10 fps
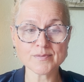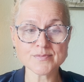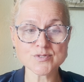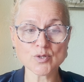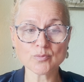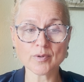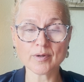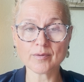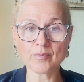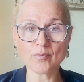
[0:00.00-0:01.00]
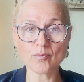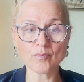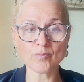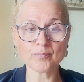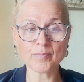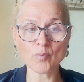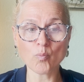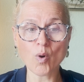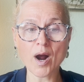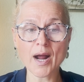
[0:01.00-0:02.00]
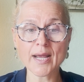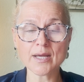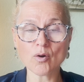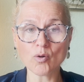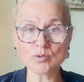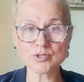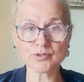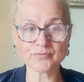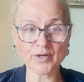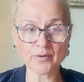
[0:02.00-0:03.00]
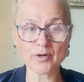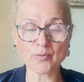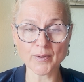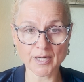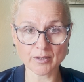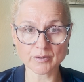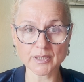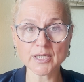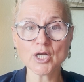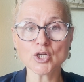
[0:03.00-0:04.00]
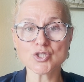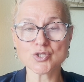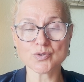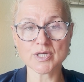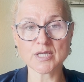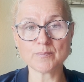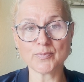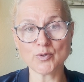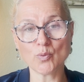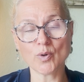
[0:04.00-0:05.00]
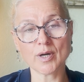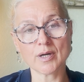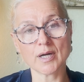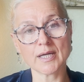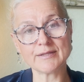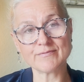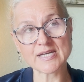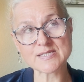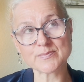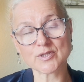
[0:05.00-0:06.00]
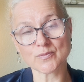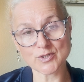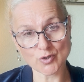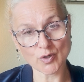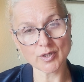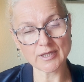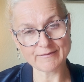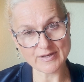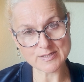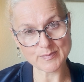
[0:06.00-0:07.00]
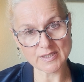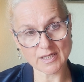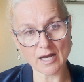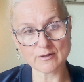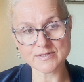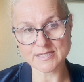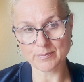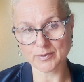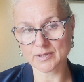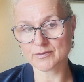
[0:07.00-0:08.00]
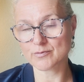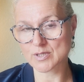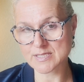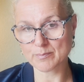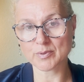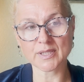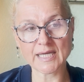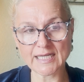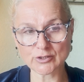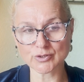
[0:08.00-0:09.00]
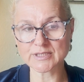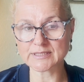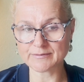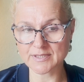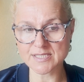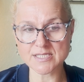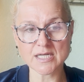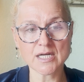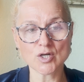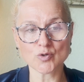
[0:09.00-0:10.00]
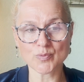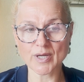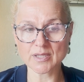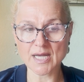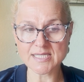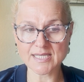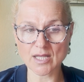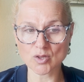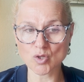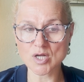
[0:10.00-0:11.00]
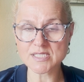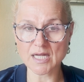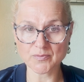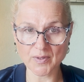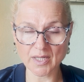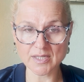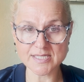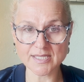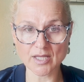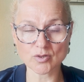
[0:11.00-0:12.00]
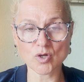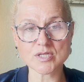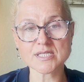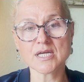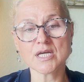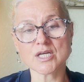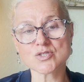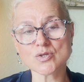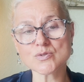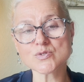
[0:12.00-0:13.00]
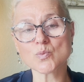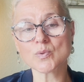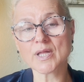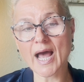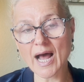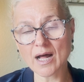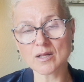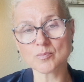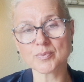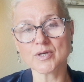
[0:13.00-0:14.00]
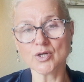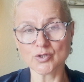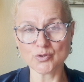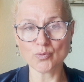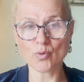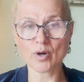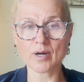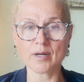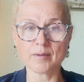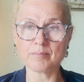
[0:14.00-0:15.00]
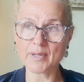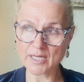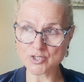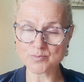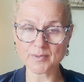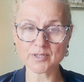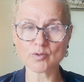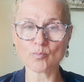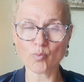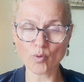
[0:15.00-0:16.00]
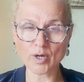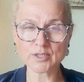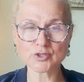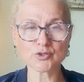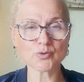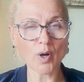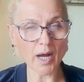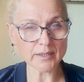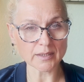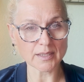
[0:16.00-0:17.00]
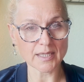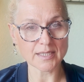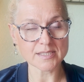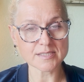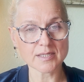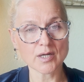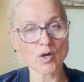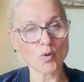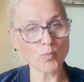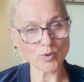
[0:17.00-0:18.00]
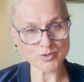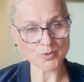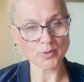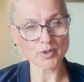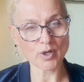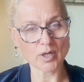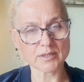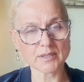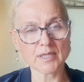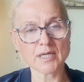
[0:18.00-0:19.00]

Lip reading: So why also very critically to keep your investment return on investment account separately, for example, like interest, dividends, realized gain loss, unrealized gain loss. It also will help your management board to analyze what's going on.